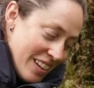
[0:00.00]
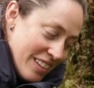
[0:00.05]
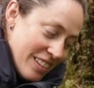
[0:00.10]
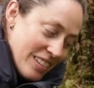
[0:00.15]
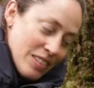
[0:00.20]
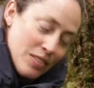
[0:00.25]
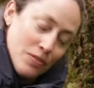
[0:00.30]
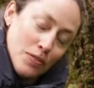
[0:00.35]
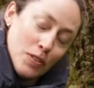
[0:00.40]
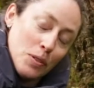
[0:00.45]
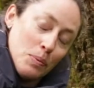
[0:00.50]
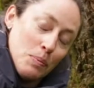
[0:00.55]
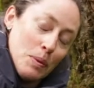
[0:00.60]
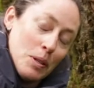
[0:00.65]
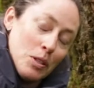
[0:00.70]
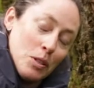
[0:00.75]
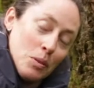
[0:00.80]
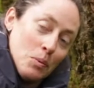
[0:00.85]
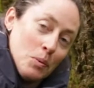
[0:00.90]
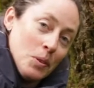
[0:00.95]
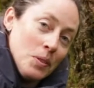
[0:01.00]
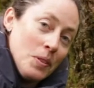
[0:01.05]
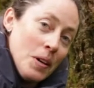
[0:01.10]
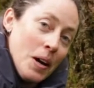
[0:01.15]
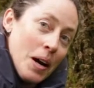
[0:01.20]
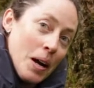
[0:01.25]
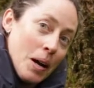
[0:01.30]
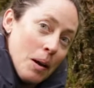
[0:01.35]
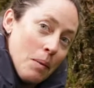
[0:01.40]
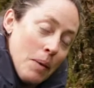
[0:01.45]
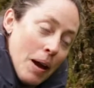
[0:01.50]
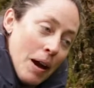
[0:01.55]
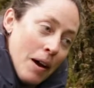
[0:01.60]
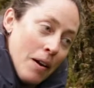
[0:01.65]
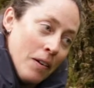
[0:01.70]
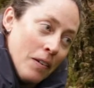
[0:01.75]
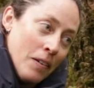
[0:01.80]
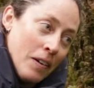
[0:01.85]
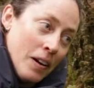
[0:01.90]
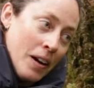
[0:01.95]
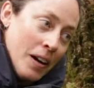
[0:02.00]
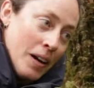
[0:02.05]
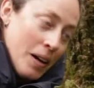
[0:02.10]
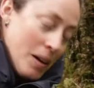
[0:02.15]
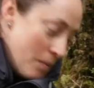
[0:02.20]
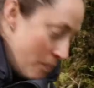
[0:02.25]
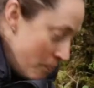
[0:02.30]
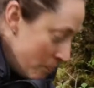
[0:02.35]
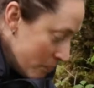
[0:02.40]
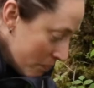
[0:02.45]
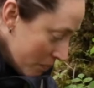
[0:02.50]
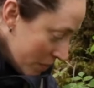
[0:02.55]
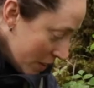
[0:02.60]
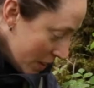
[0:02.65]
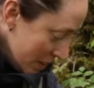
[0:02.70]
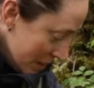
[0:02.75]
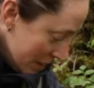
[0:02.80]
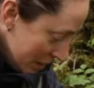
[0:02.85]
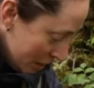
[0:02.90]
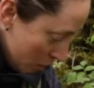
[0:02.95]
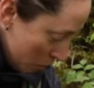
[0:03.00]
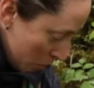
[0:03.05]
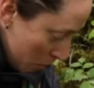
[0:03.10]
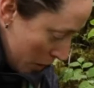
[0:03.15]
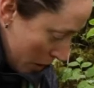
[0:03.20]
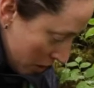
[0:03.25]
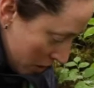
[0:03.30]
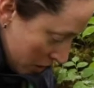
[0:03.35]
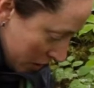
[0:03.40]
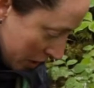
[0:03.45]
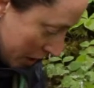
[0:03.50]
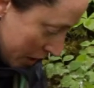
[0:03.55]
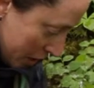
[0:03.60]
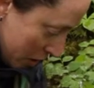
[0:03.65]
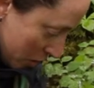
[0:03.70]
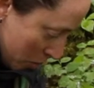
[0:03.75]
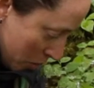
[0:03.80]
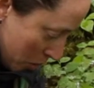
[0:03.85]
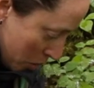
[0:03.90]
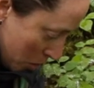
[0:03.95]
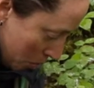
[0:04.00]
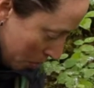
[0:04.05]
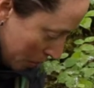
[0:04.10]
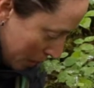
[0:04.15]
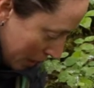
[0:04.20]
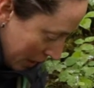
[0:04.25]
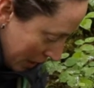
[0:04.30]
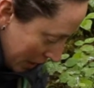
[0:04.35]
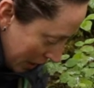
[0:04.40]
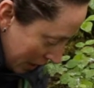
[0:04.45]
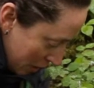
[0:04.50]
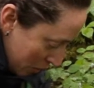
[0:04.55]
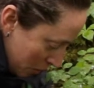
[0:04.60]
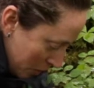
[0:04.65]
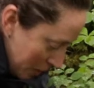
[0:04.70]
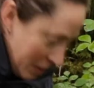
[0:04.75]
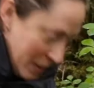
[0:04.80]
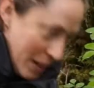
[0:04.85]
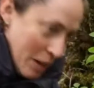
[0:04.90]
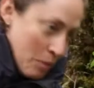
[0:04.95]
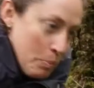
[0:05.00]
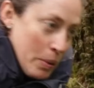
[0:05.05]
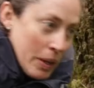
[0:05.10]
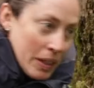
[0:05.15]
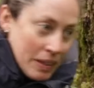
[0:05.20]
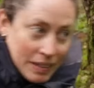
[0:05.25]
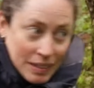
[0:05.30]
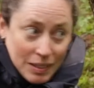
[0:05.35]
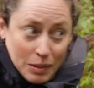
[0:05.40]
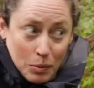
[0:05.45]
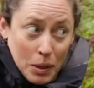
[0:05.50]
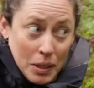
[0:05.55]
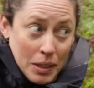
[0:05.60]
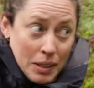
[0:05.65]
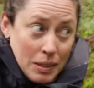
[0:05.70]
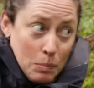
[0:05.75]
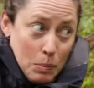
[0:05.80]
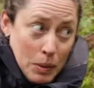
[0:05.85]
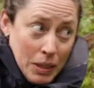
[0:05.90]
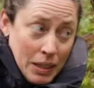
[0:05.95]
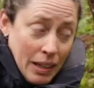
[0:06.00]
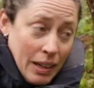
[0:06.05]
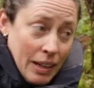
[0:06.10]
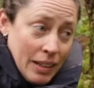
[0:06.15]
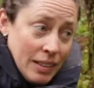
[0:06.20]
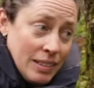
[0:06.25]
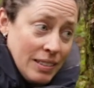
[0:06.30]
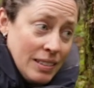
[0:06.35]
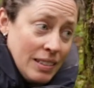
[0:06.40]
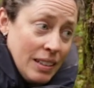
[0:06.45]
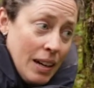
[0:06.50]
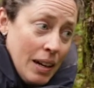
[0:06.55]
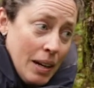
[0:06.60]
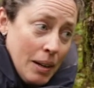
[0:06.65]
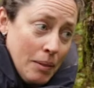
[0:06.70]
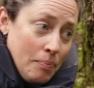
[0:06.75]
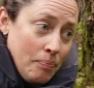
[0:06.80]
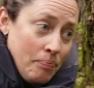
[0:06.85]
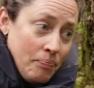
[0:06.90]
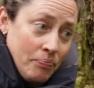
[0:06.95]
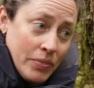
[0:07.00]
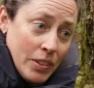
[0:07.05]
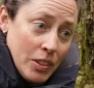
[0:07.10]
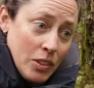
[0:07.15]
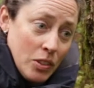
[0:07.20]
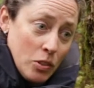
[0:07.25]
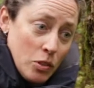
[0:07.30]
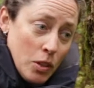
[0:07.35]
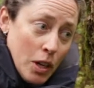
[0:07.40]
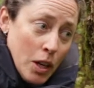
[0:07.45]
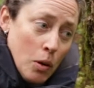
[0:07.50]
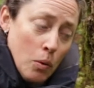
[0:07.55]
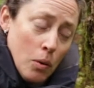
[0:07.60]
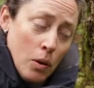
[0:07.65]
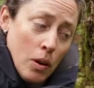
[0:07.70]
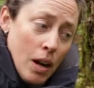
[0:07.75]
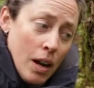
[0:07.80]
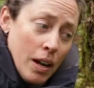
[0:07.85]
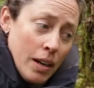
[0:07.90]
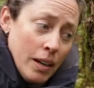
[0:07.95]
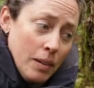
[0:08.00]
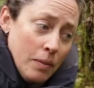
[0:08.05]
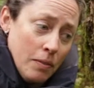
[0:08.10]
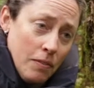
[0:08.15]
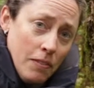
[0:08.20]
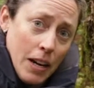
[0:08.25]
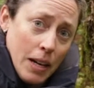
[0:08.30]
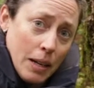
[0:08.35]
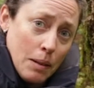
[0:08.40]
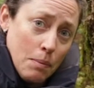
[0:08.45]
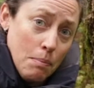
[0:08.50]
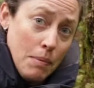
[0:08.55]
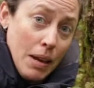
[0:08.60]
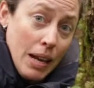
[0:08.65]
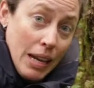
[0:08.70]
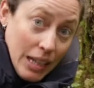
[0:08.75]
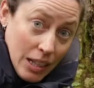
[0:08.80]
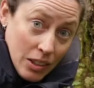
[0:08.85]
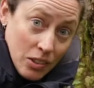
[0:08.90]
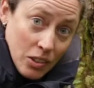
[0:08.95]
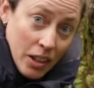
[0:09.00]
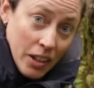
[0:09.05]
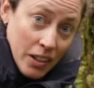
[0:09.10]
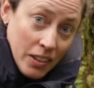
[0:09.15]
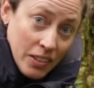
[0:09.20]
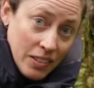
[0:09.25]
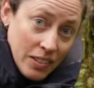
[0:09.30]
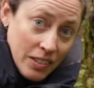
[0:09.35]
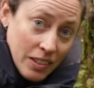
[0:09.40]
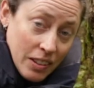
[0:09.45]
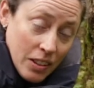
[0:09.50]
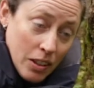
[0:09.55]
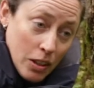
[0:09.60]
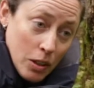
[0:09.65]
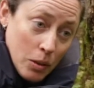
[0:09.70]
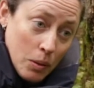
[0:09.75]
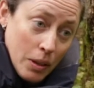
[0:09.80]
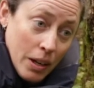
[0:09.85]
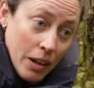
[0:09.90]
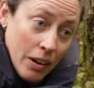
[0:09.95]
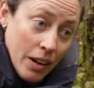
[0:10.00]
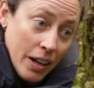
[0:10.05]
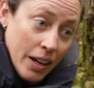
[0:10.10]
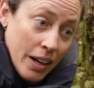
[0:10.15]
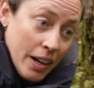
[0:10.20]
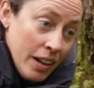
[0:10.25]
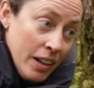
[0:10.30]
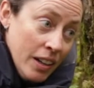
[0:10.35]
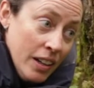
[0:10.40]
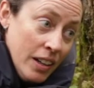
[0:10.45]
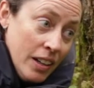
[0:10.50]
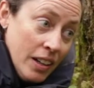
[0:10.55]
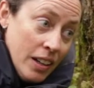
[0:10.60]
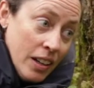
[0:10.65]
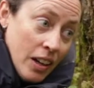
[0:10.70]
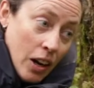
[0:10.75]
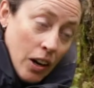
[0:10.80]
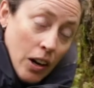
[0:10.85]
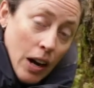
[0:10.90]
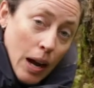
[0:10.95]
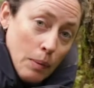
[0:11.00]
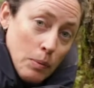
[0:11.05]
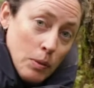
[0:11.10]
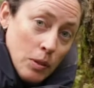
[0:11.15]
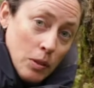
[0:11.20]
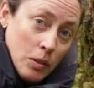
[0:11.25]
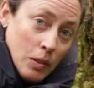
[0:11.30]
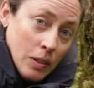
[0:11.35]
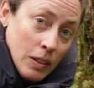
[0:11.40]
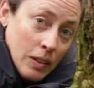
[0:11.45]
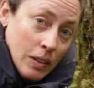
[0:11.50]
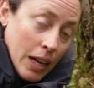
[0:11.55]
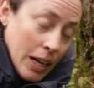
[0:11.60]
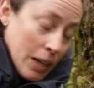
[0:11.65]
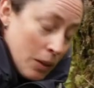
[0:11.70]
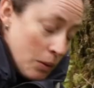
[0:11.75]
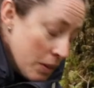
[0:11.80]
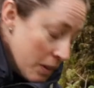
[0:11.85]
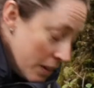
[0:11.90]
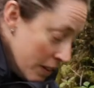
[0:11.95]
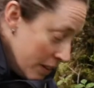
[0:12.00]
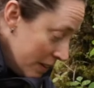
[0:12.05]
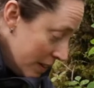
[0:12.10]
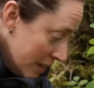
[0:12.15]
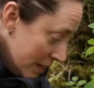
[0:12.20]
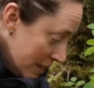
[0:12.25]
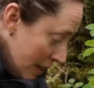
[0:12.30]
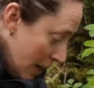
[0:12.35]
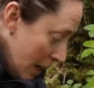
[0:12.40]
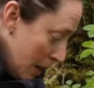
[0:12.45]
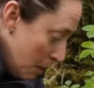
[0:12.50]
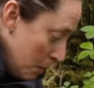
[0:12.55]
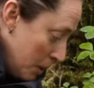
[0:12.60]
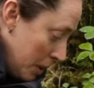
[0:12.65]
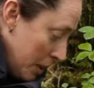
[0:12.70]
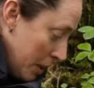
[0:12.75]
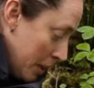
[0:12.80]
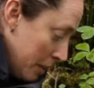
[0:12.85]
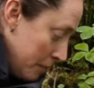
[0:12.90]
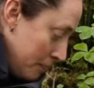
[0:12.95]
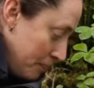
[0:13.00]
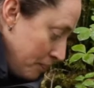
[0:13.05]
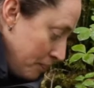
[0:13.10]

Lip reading: This first mushroom we'll talk about is in the RUSSULA group. And the reason I picked this one is because this trail we're on, and in fact many trails in the Girdwood area, are absolutely lined with it this time of year.